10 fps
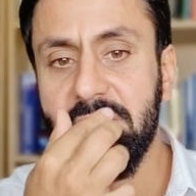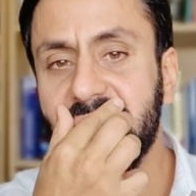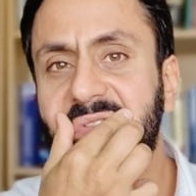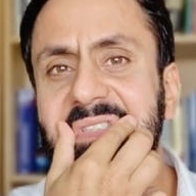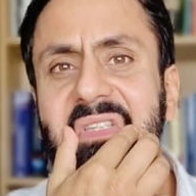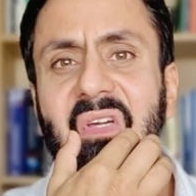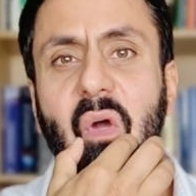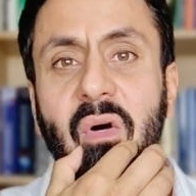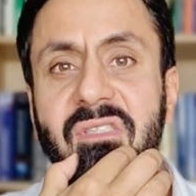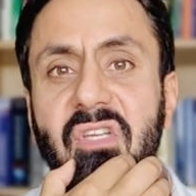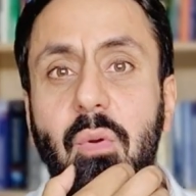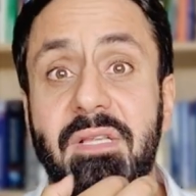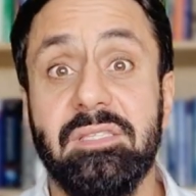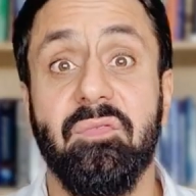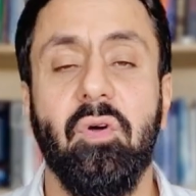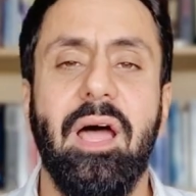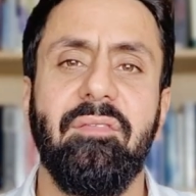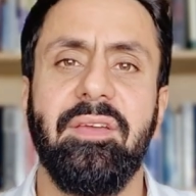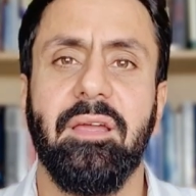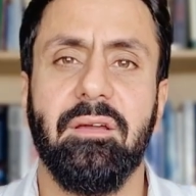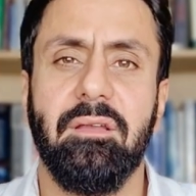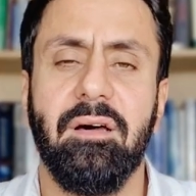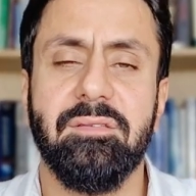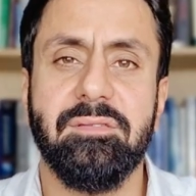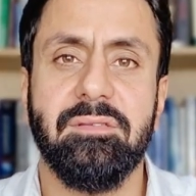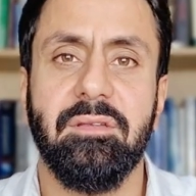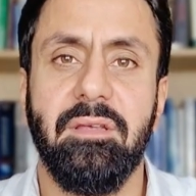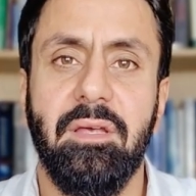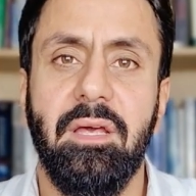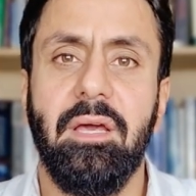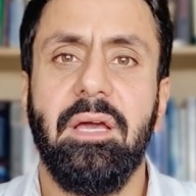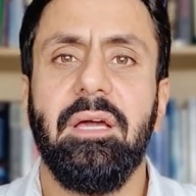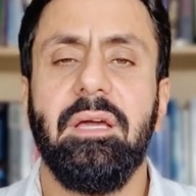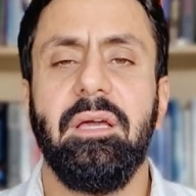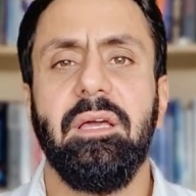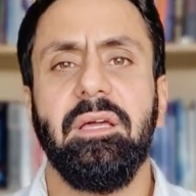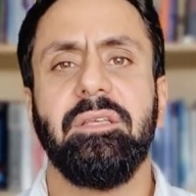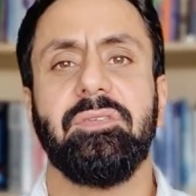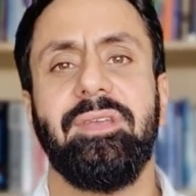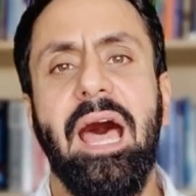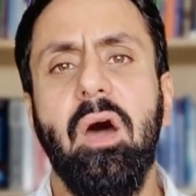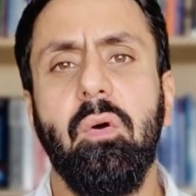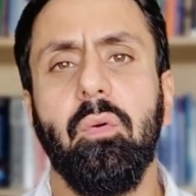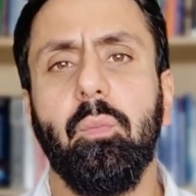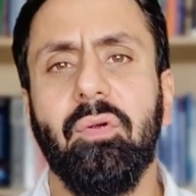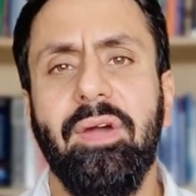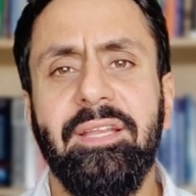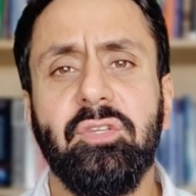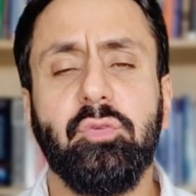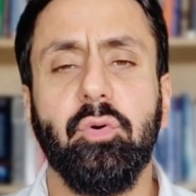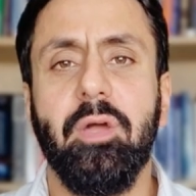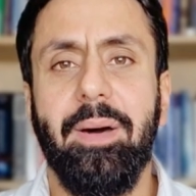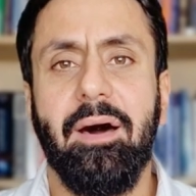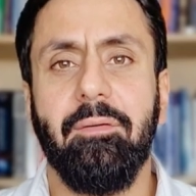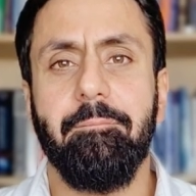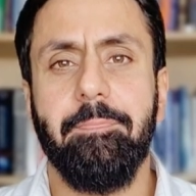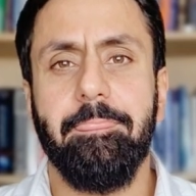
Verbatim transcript: So these are the consequences of not having ikhlas. So now we're ready to talk about